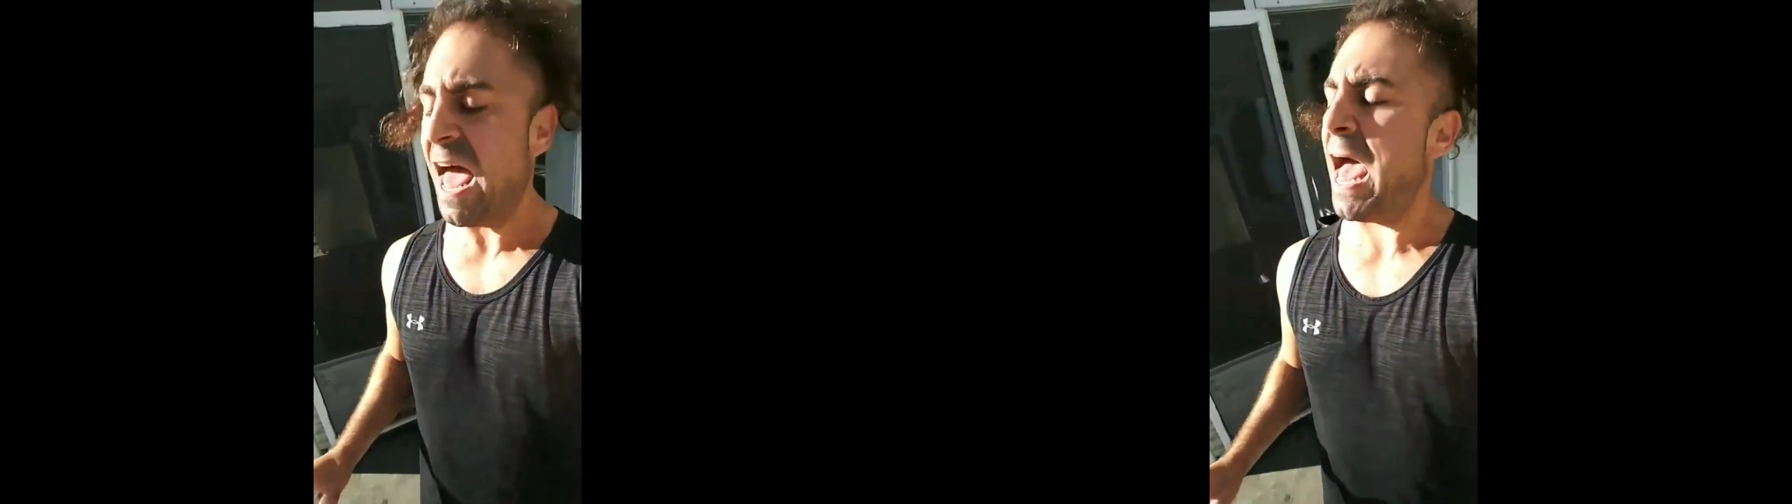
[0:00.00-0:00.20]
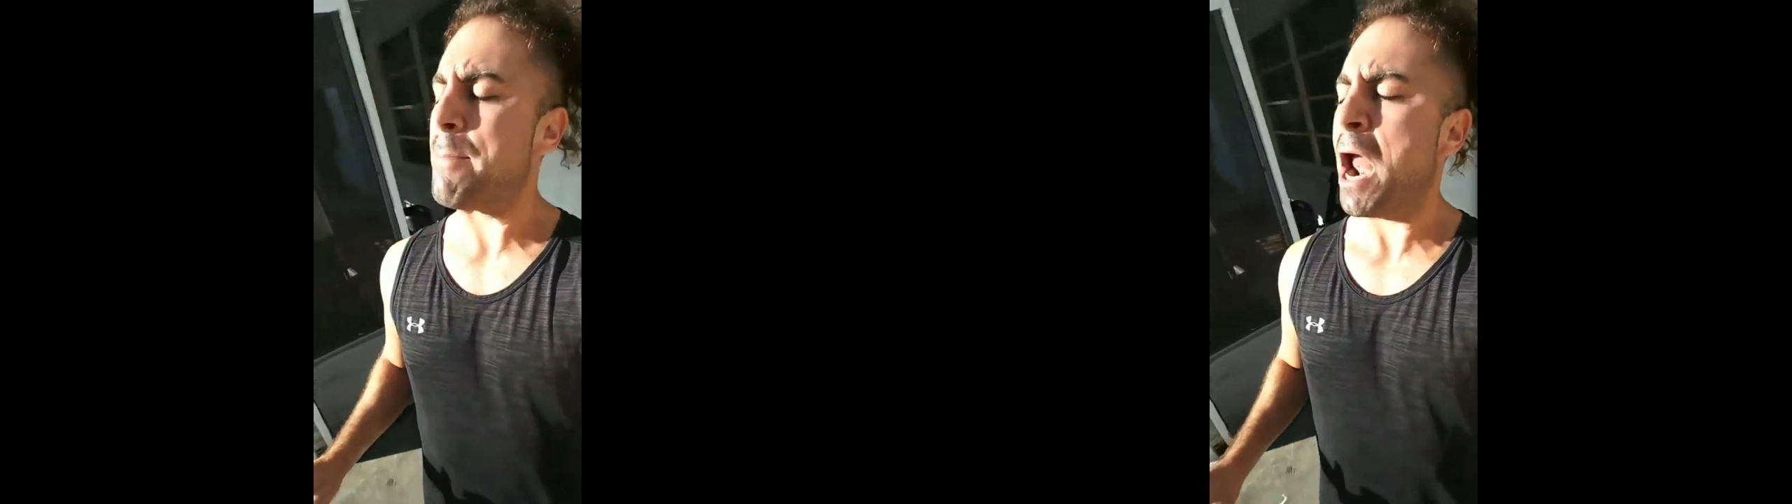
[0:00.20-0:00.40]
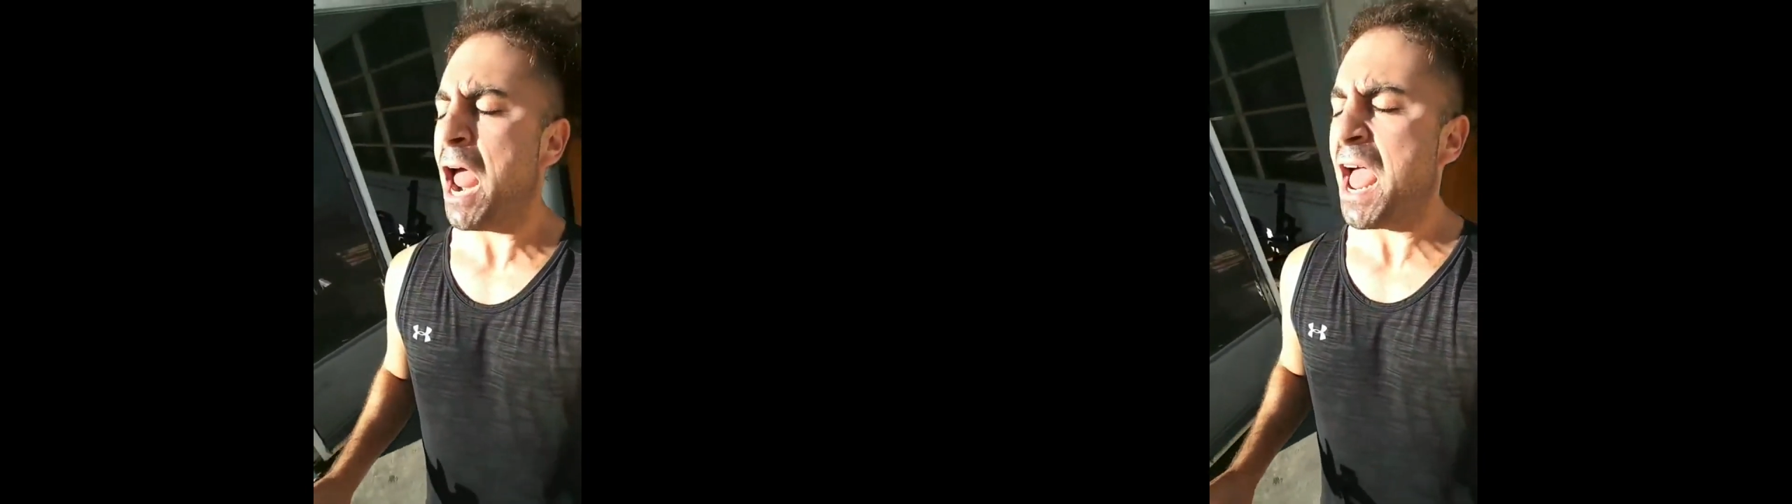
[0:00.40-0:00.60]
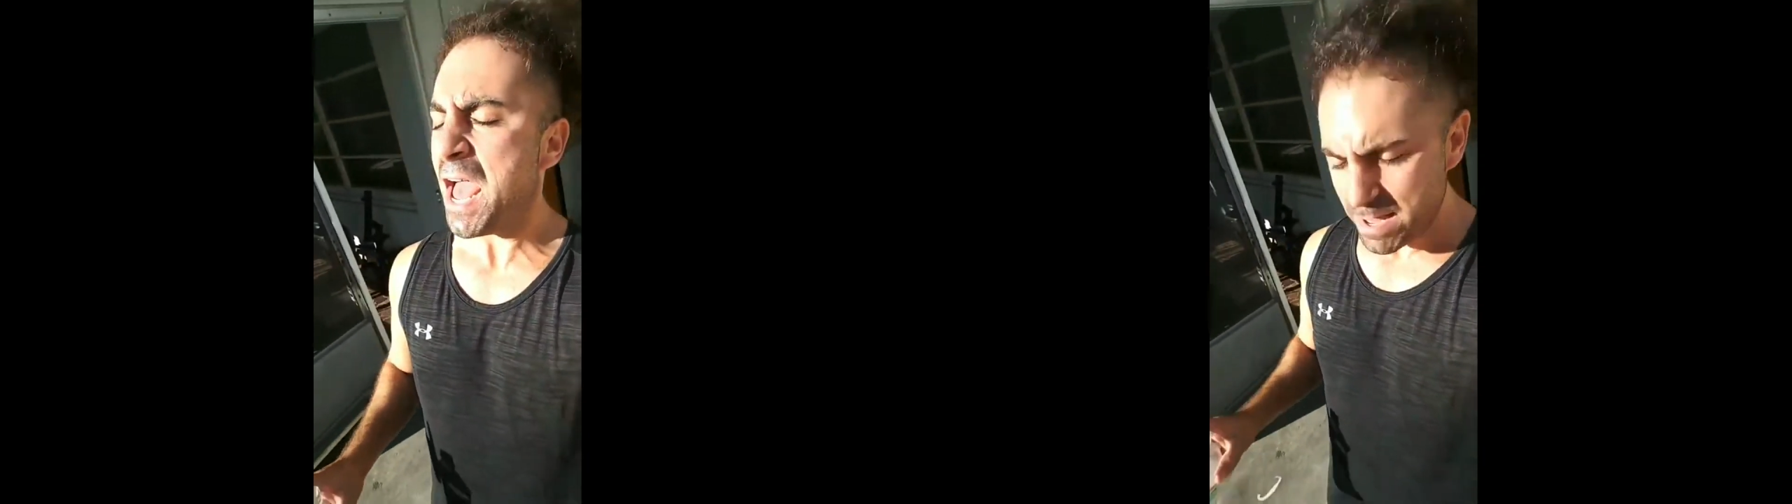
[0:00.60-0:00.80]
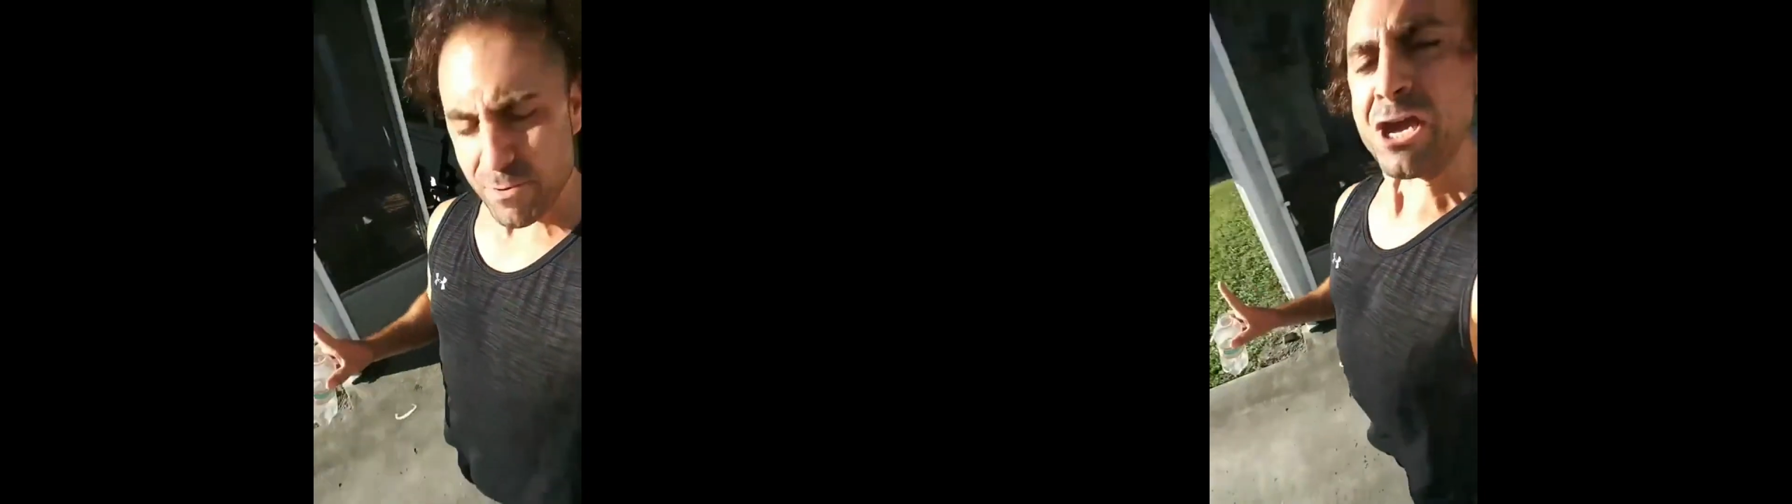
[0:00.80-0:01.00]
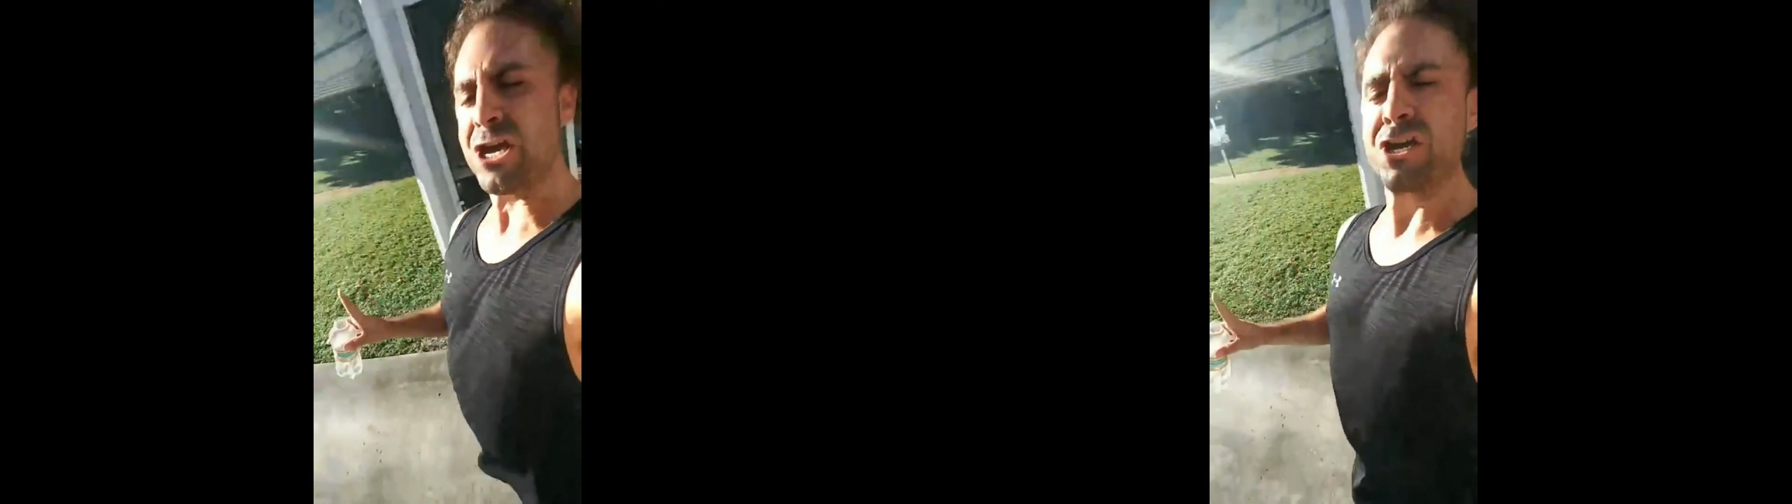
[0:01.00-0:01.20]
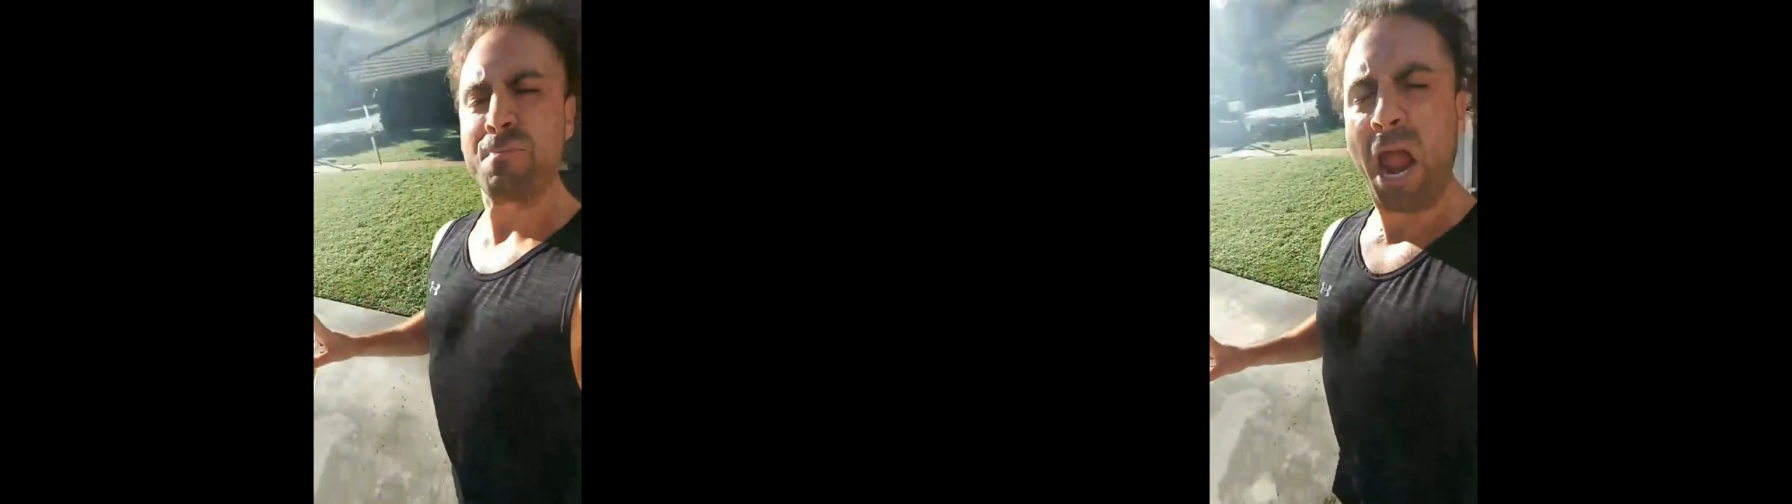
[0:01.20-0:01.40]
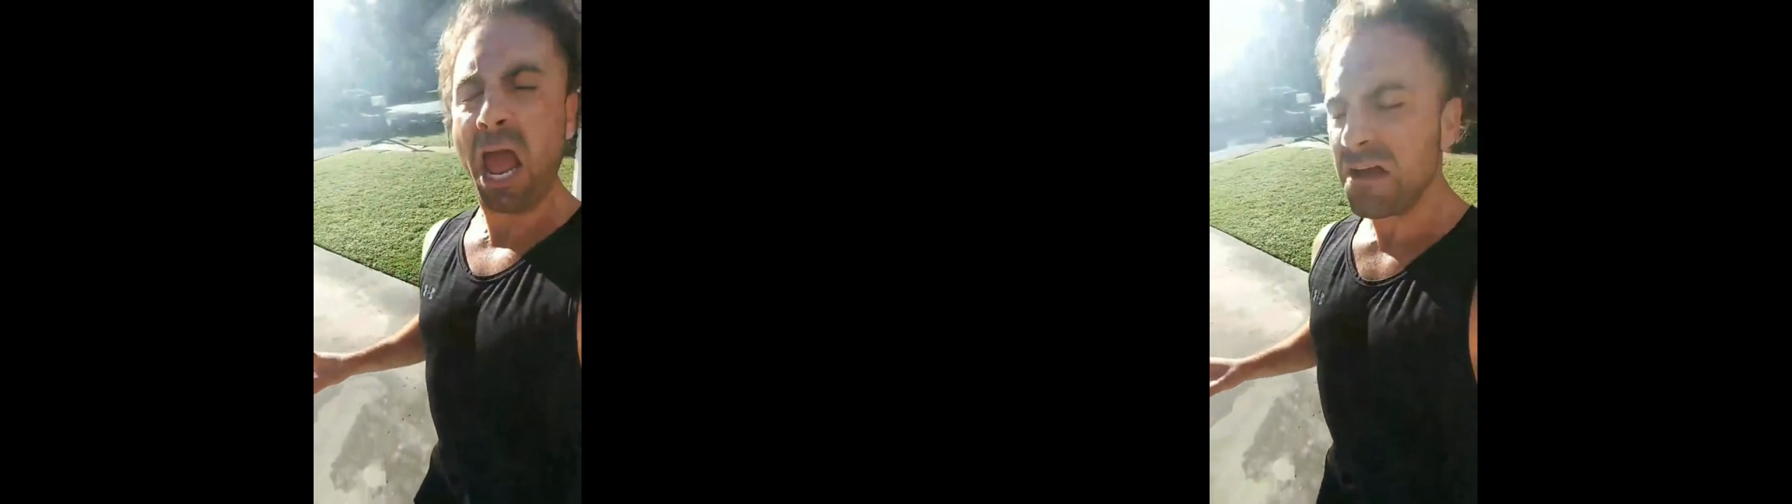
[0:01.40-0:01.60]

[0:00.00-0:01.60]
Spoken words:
Nah, bro, I'm good, bro.